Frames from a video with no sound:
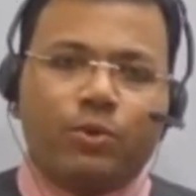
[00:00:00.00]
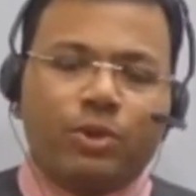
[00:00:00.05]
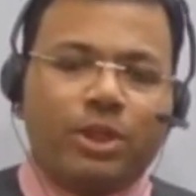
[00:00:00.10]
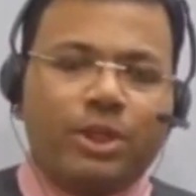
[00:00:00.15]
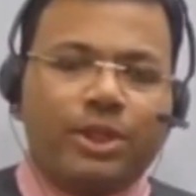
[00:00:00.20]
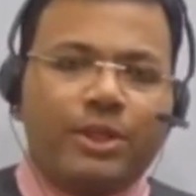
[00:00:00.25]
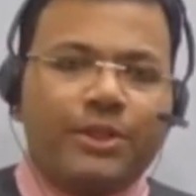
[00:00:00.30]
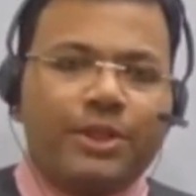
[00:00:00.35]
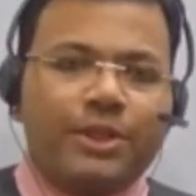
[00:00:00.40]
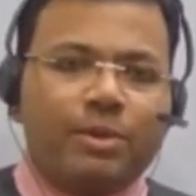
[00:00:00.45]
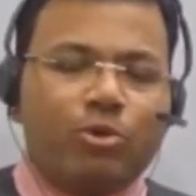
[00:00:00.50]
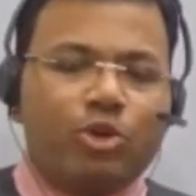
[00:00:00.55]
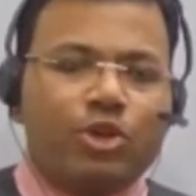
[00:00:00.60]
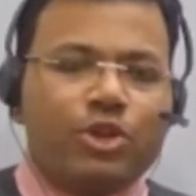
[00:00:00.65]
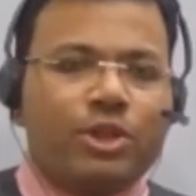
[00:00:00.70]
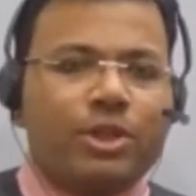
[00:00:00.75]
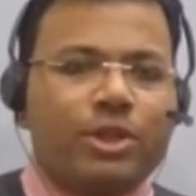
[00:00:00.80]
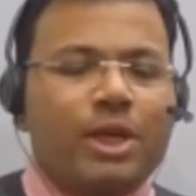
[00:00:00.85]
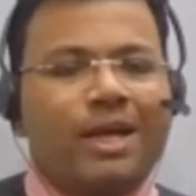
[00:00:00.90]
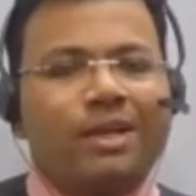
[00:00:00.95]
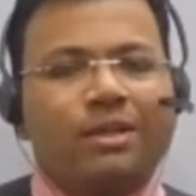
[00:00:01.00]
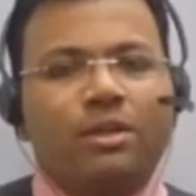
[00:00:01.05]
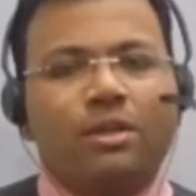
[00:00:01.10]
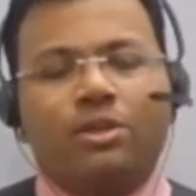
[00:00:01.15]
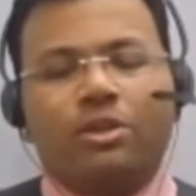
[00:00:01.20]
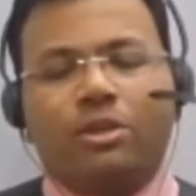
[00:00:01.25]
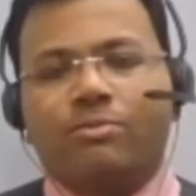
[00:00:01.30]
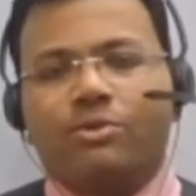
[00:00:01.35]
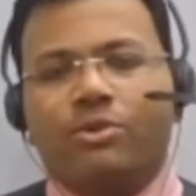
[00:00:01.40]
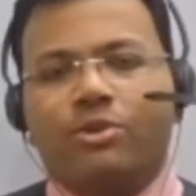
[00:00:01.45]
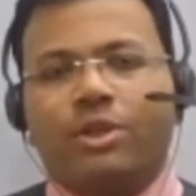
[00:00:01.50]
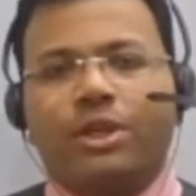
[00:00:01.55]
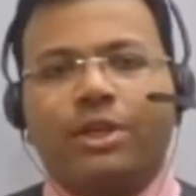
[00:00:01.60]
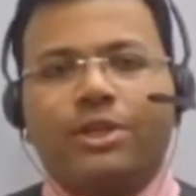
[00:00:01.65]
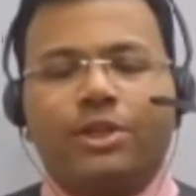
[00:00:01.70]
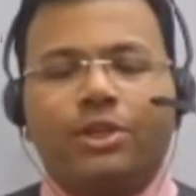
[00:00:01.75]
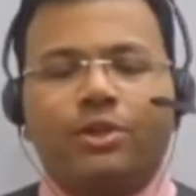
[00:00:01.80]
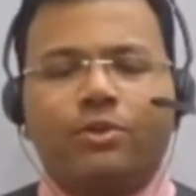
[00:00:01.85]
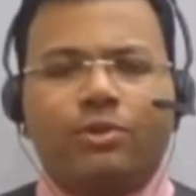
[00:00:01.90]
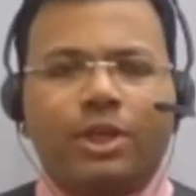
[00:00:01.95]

the linear motion and the terms related to,